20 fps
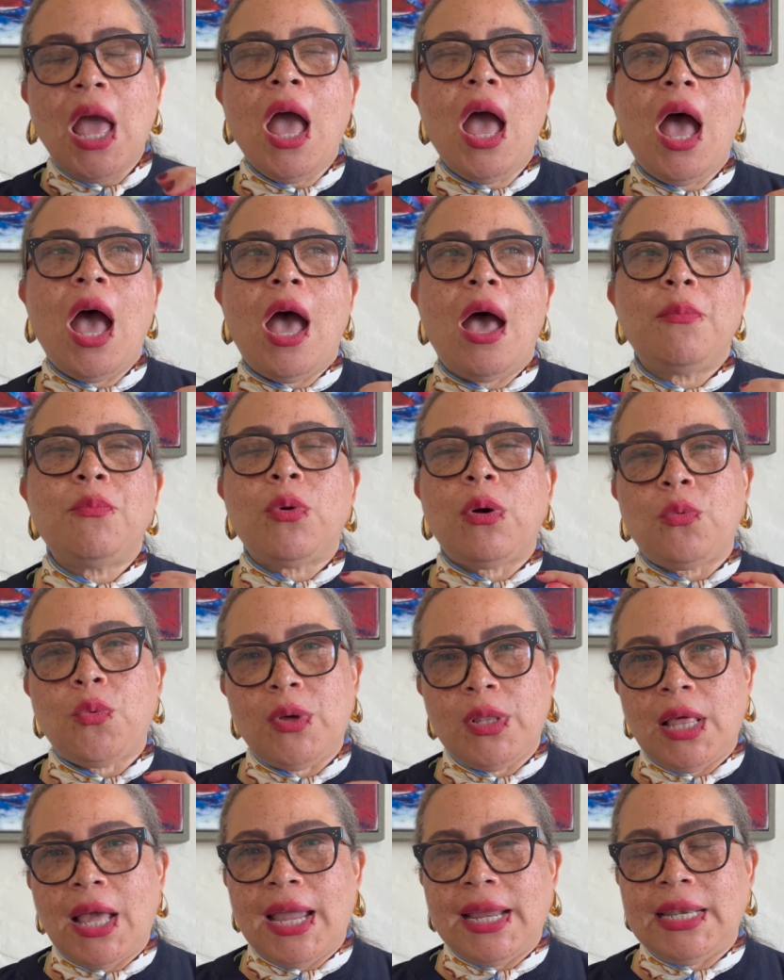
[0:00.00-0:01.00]
But
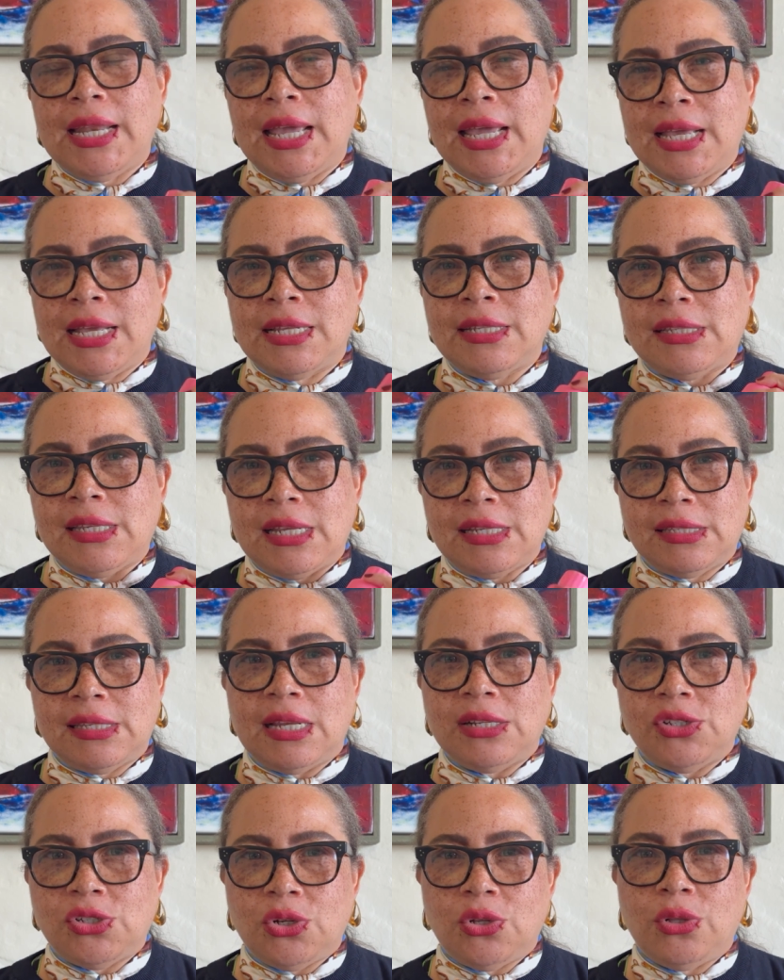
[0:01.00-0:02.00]
Woolite is
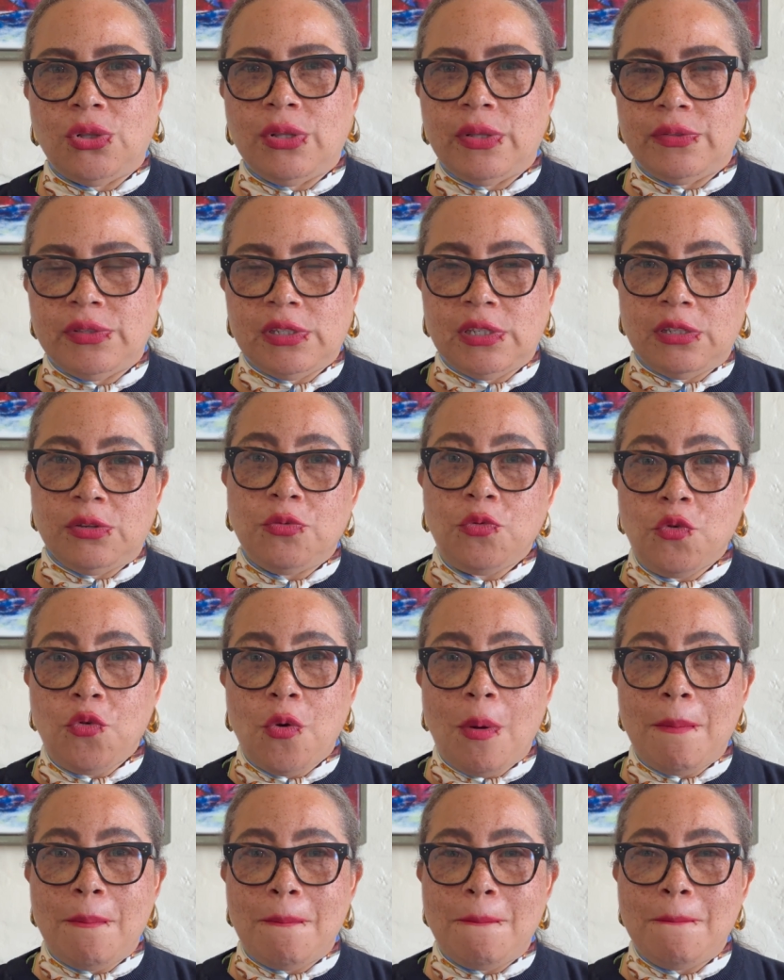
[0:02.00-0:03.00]
essential to
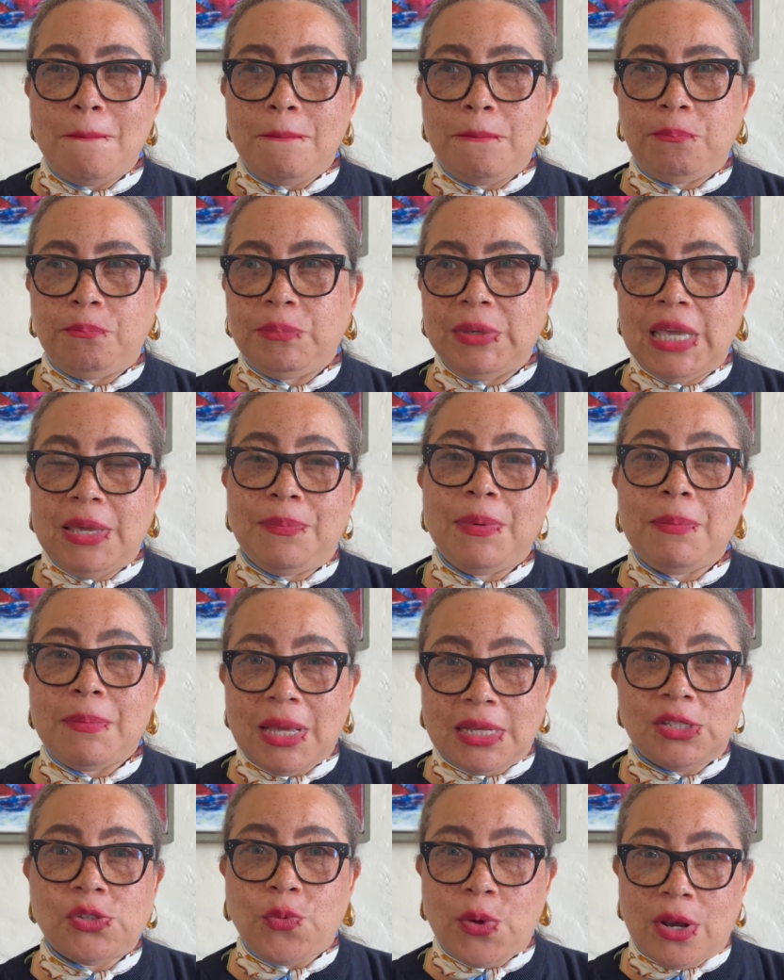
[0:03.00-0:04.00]
keeping my
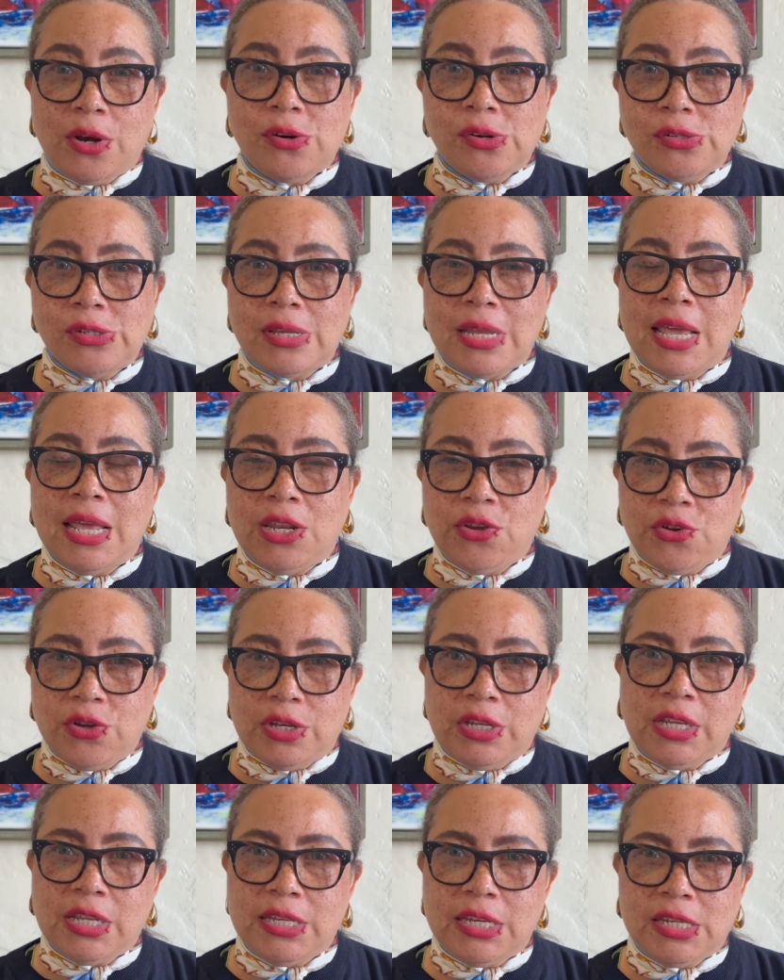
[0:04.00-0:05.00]
sweaters in
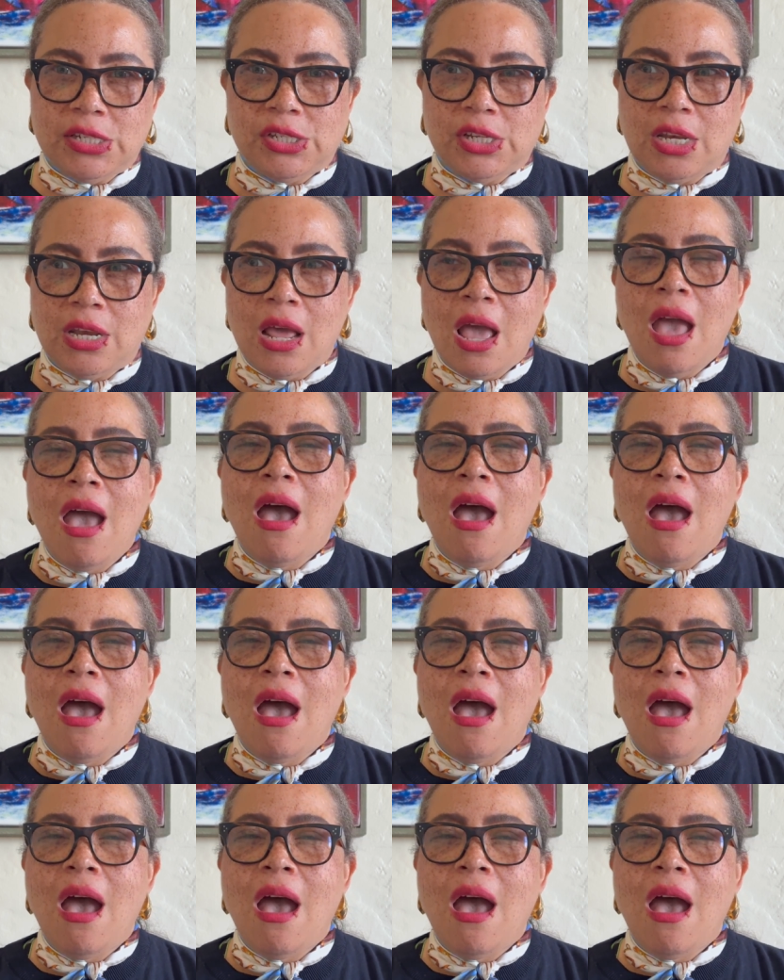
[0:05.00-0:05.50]
good condition.